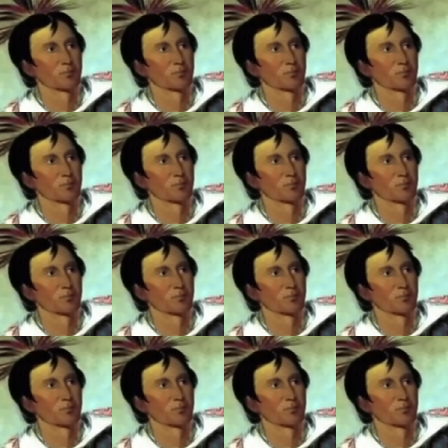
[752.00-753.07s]

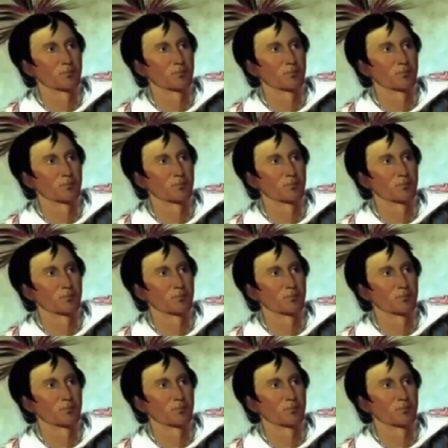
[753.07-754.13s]

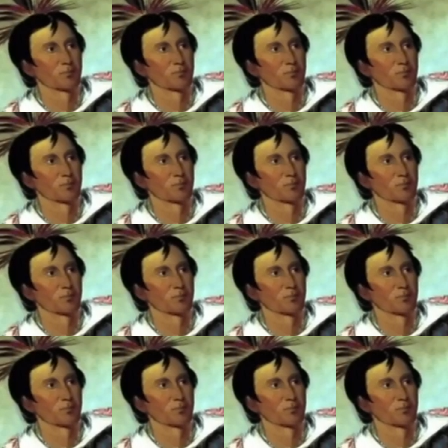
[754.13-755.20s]

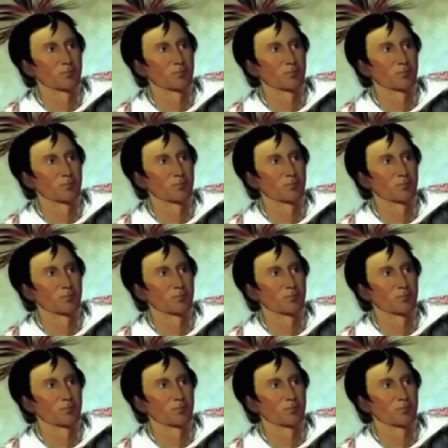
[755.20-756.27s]

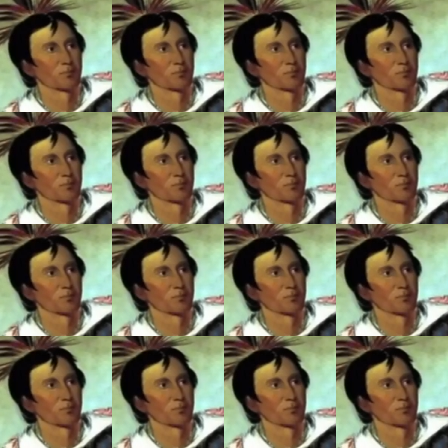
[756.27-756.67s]
No one is speaking in this clip.